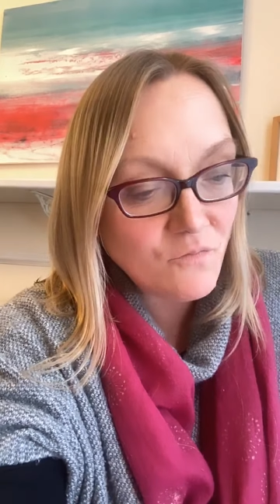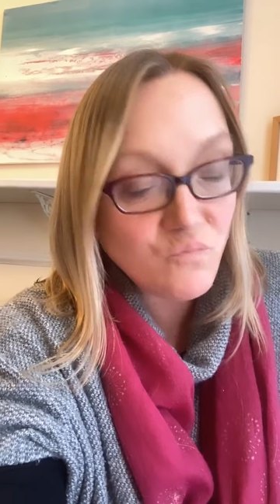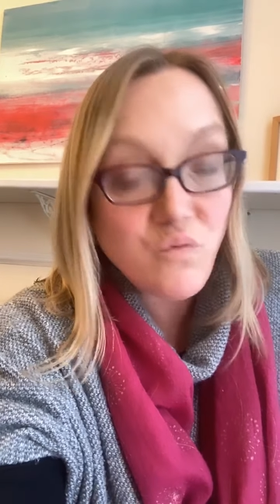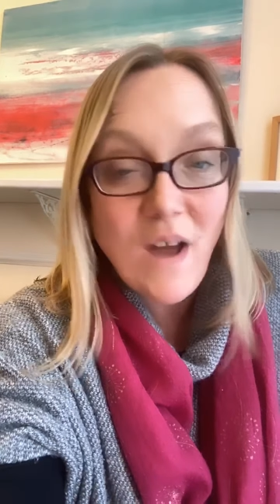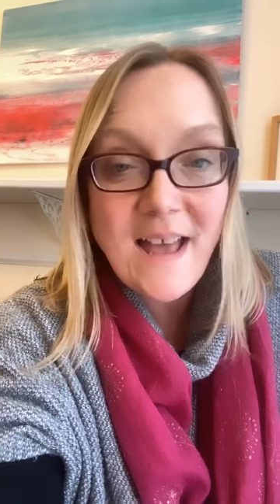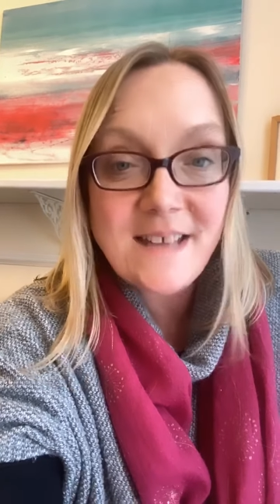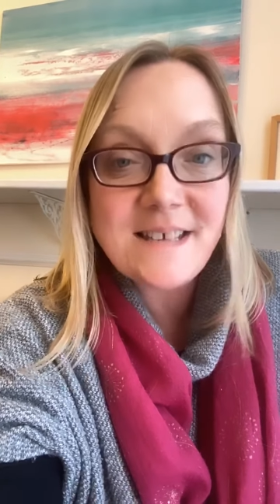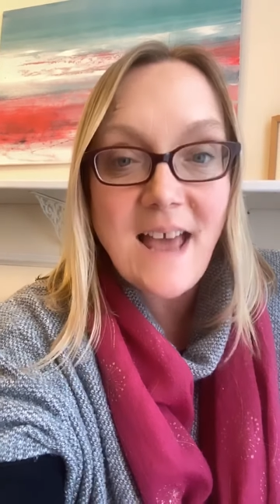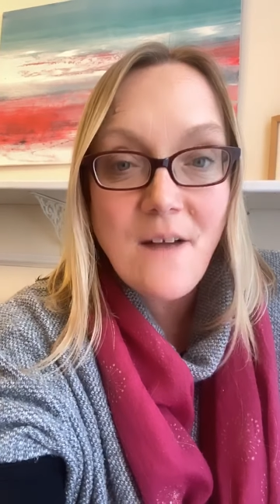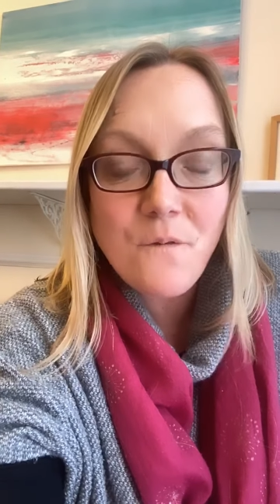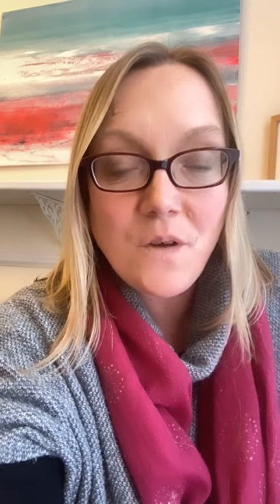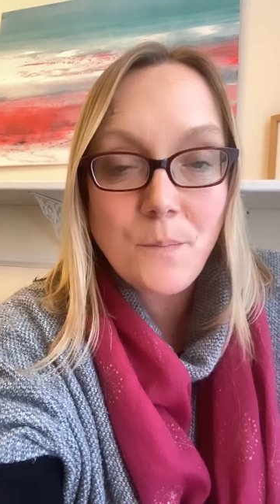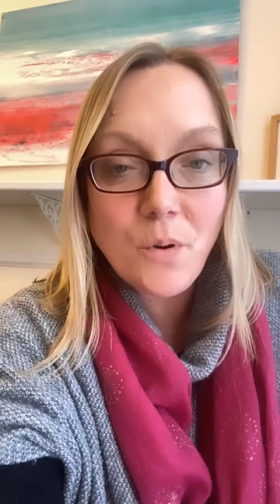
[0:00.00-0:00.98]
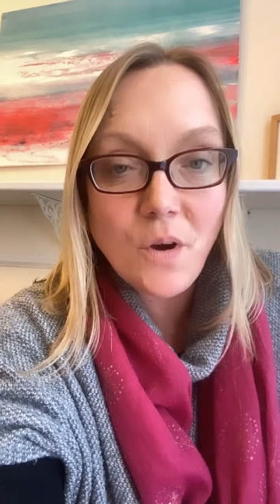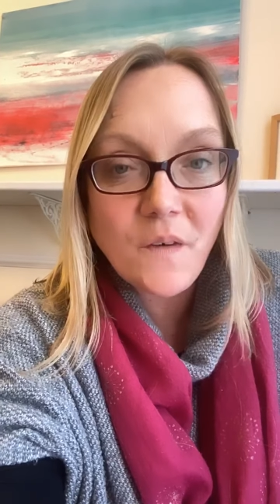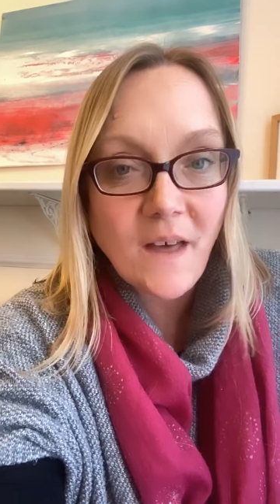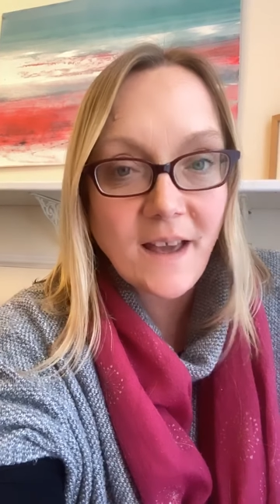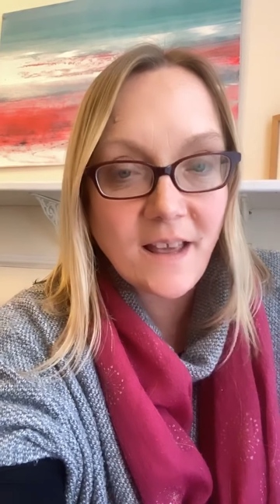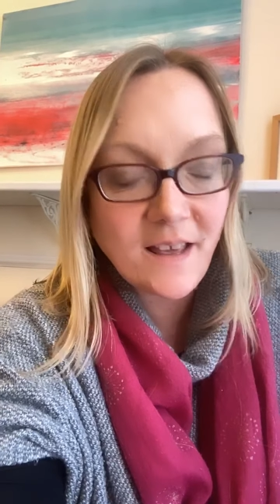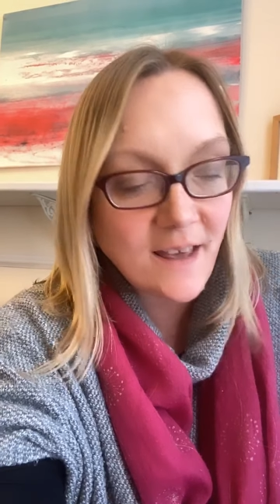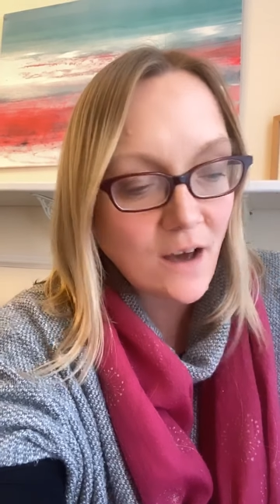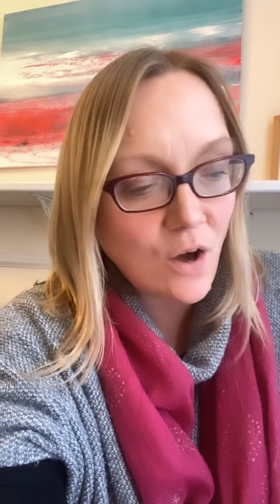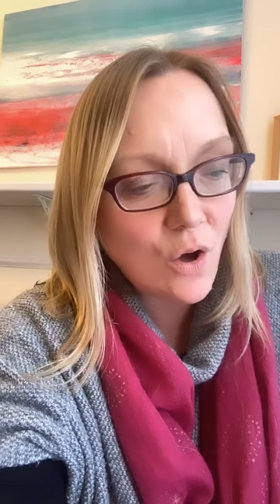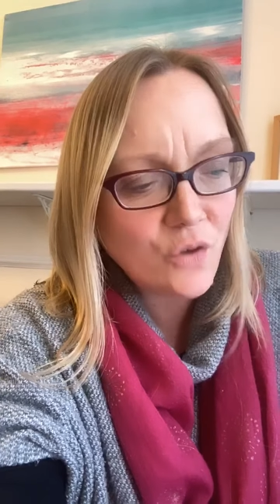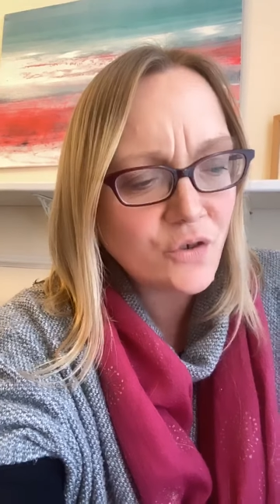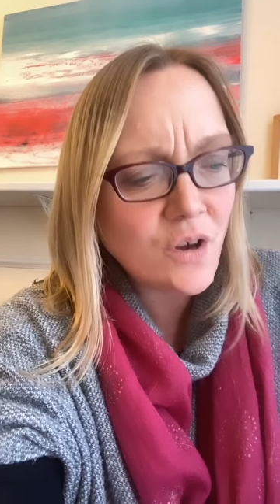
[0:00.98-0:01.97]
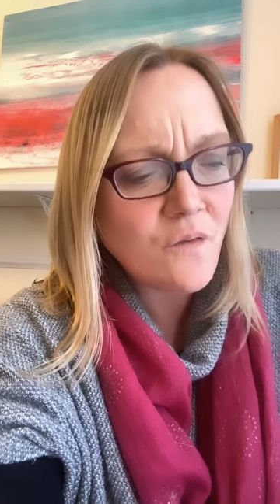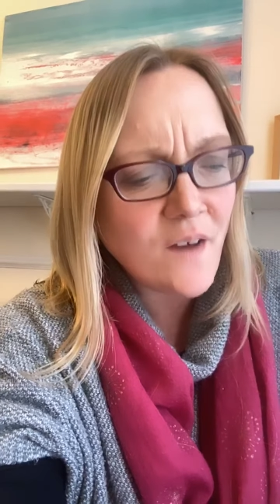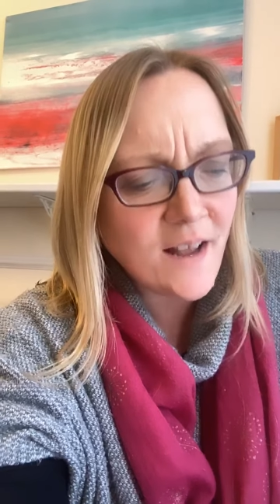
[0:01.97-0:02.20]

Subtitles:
read every book that I could get hold of.